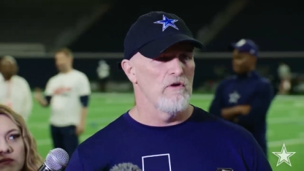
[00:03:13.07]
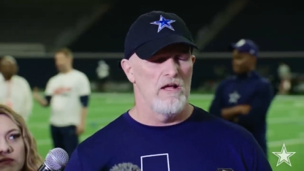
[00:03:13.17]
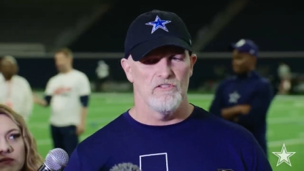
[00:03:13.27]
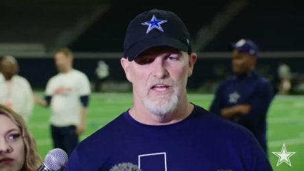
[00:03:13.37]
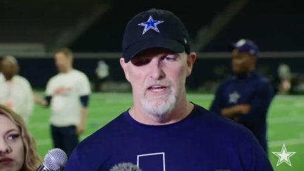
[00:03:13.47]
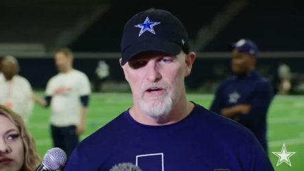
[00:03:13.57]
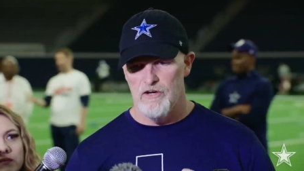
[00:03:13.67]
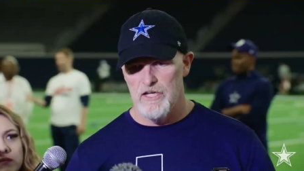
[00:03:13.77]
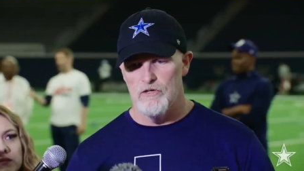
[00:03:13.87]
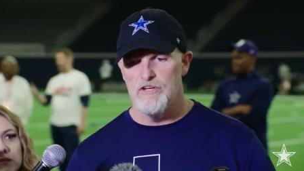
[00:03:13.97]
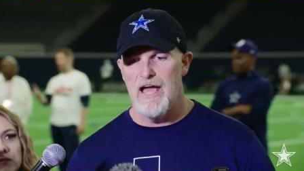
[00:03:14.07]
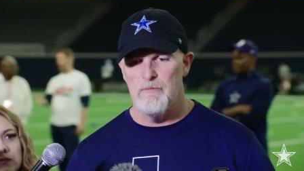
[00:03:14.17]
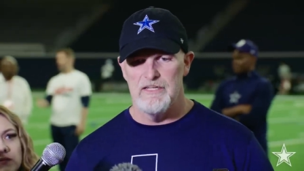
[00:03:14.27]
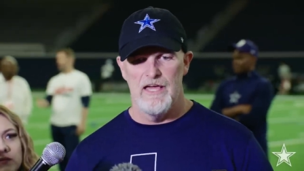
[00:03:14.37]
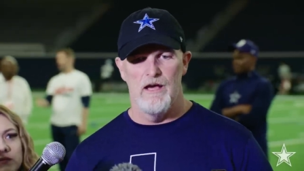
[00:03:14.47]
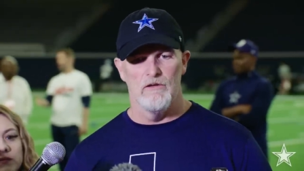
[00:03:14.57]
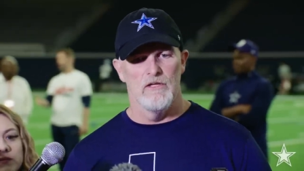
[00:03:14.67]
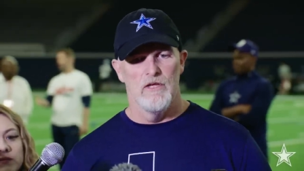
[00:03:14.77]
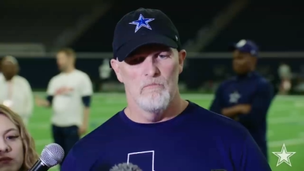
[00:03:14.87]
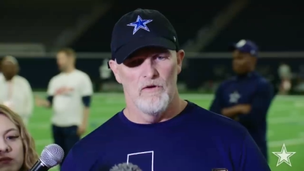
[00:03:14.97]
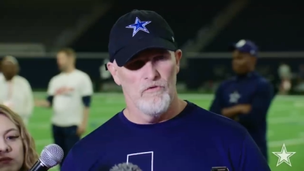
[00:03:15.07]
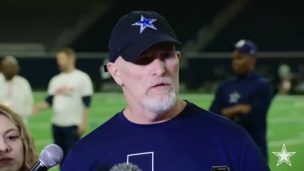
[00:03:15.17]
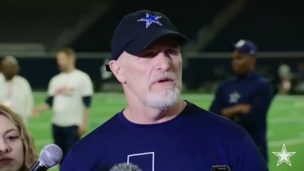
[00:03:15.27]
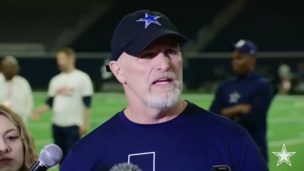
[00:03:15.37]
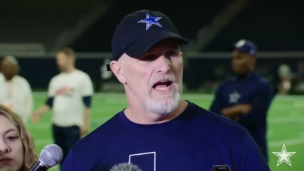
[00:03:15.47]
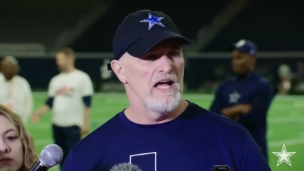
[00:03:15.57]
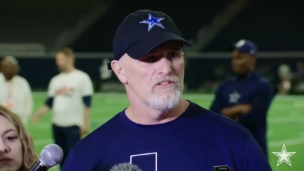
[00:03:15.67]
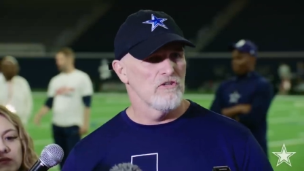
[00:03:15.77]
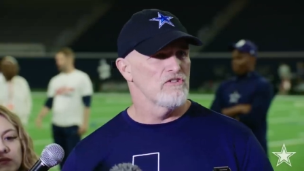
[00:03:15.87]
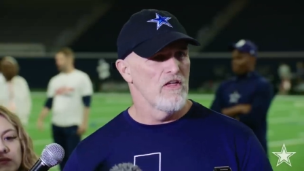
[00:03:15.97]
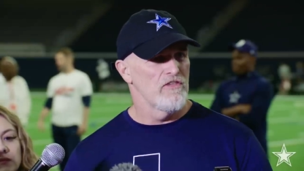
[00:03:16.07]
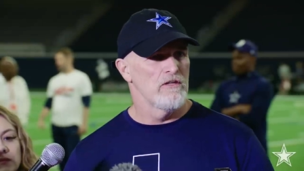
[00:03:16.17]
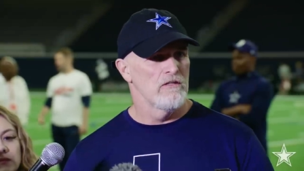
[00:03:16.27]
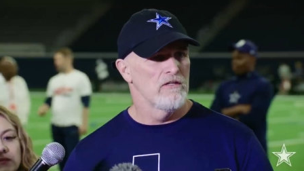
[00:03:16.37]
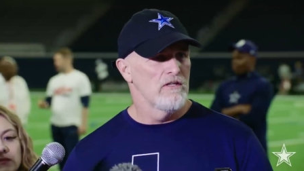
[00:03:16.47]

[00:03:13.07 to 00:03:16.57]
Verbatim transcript: routes on air and get your timing down. But for the big guys, there's nothing